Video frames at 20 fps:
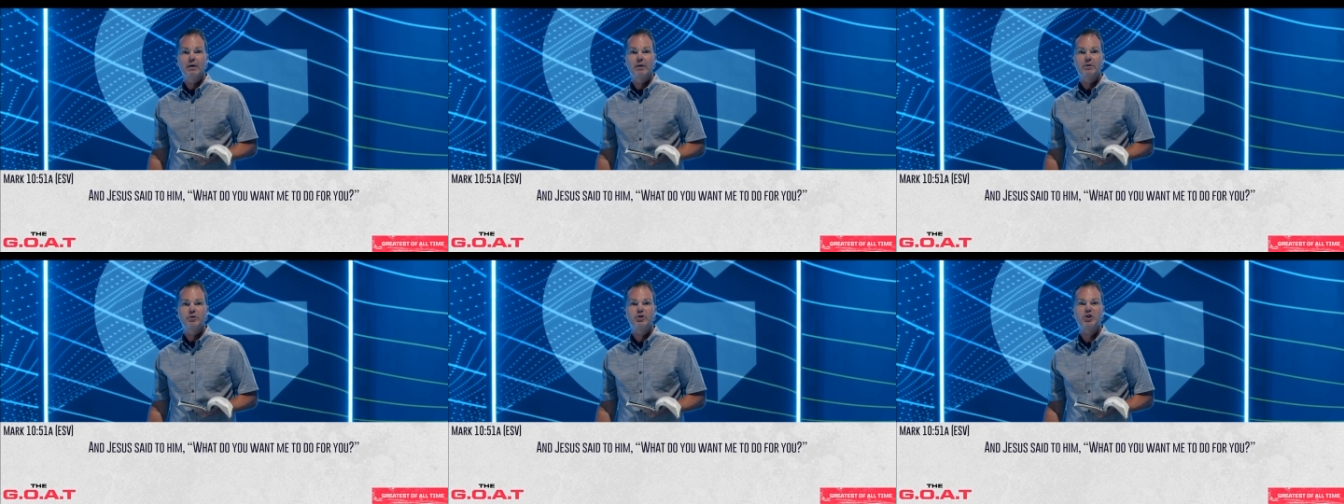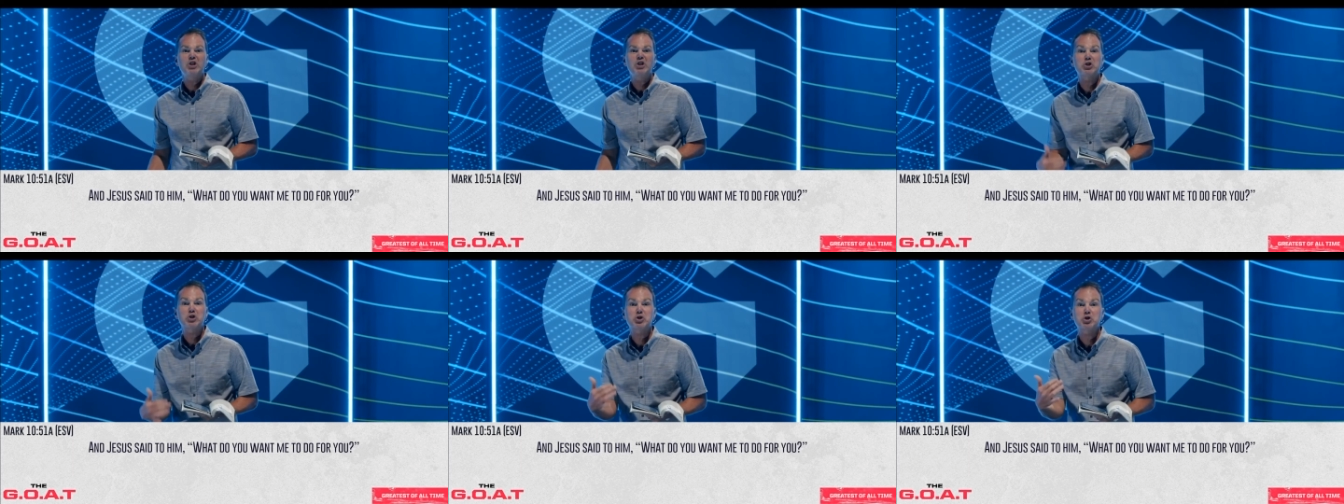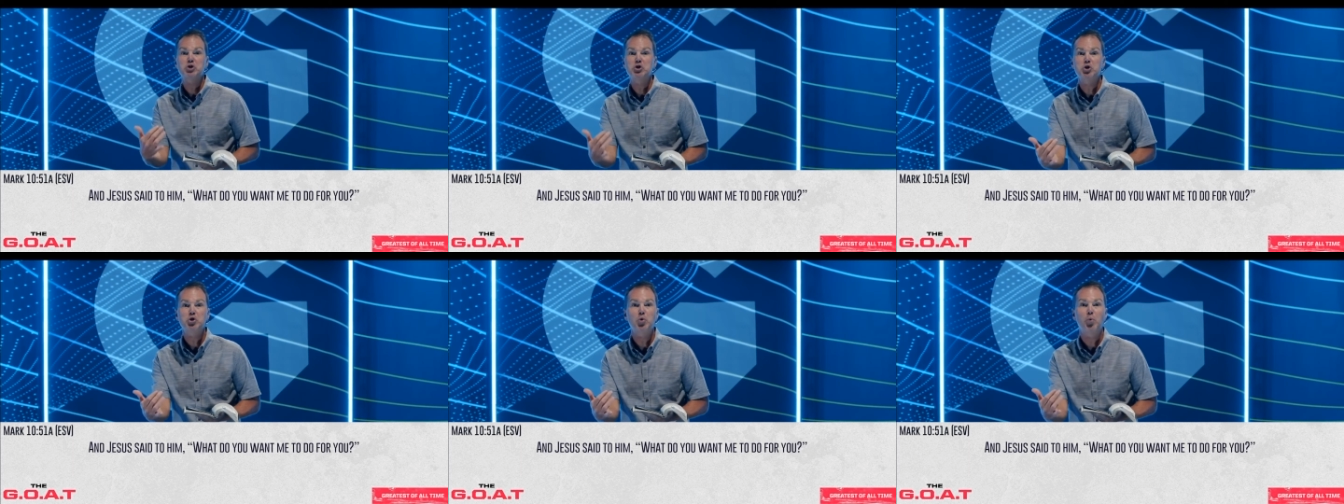Jesus
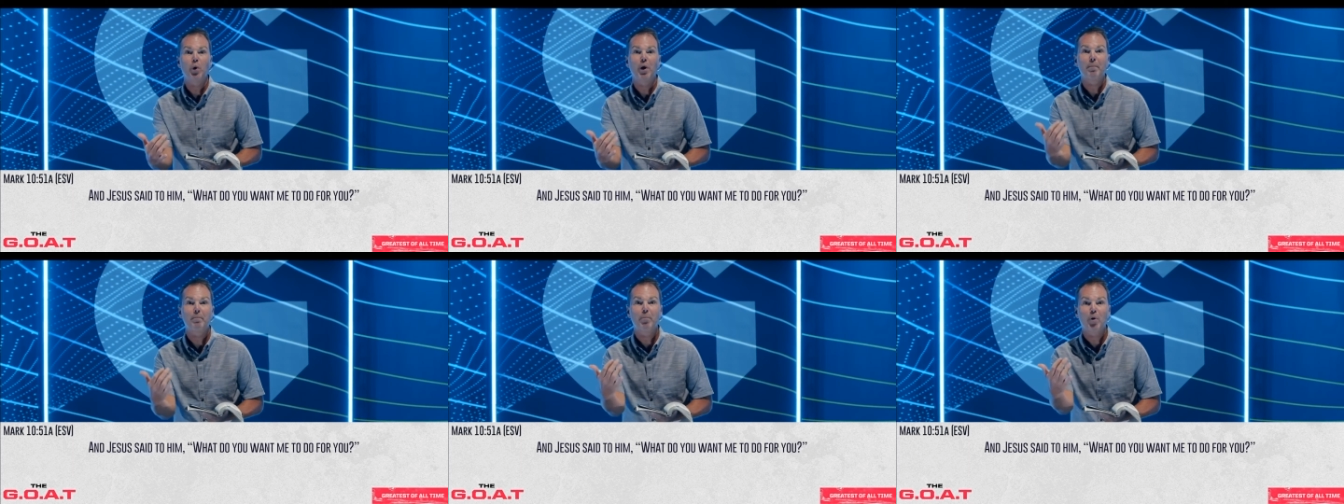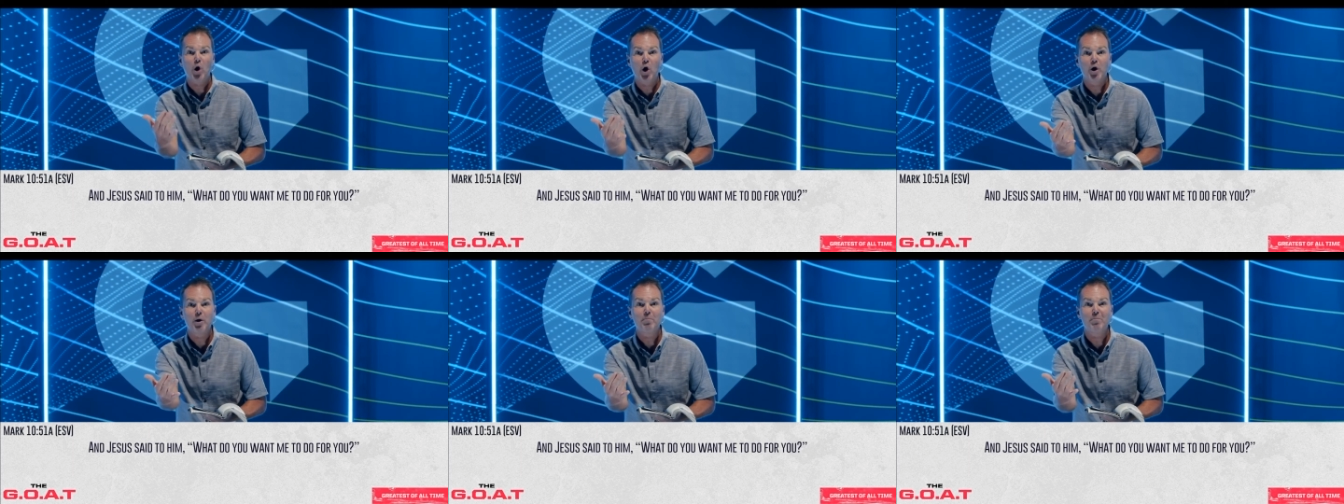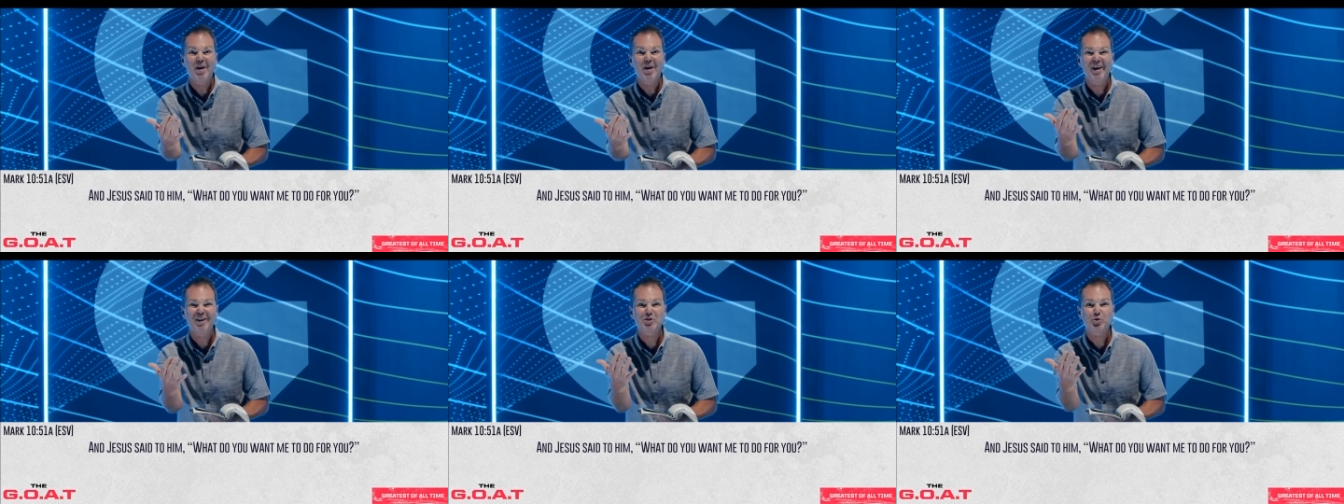knew what
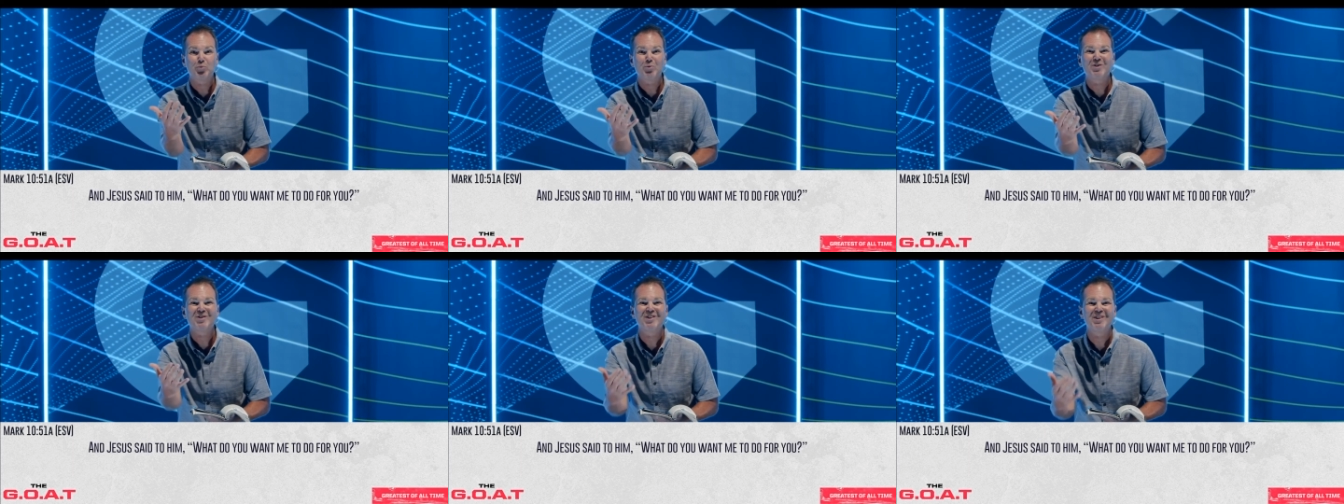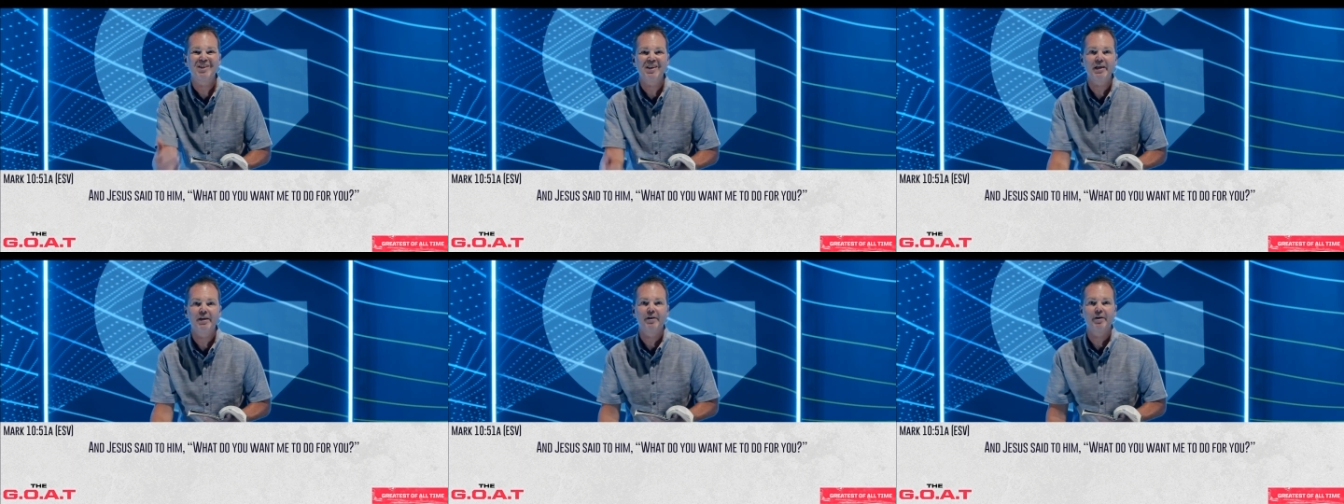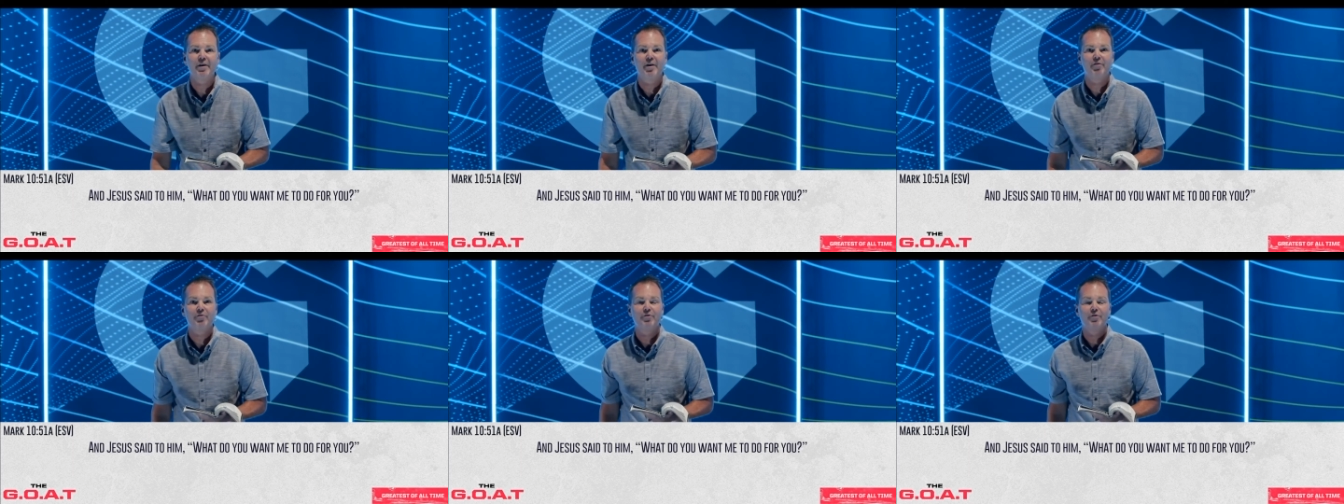Bartimaeus was in need
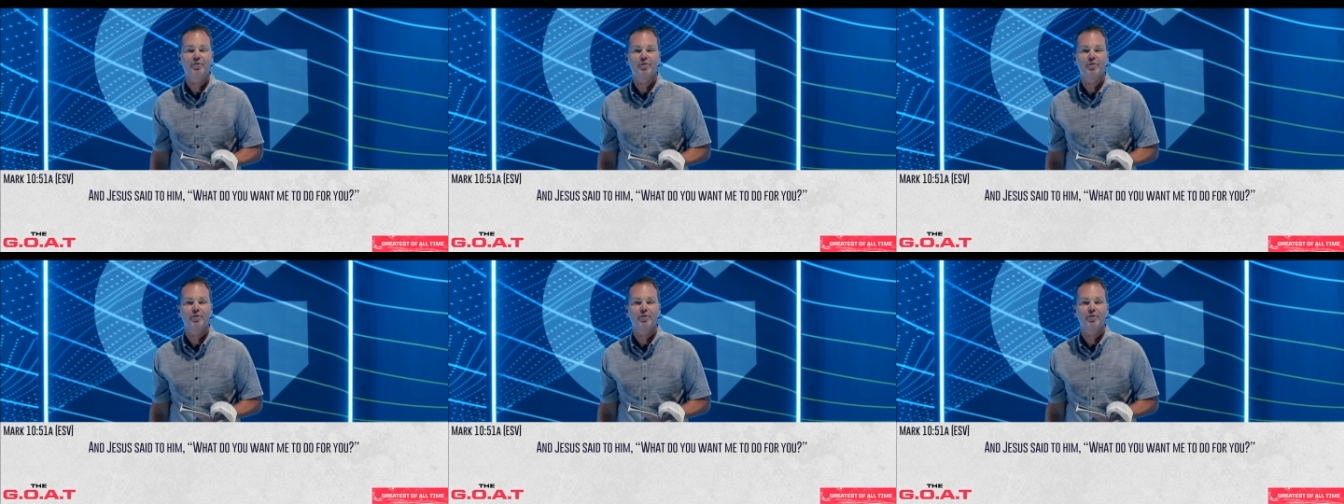of.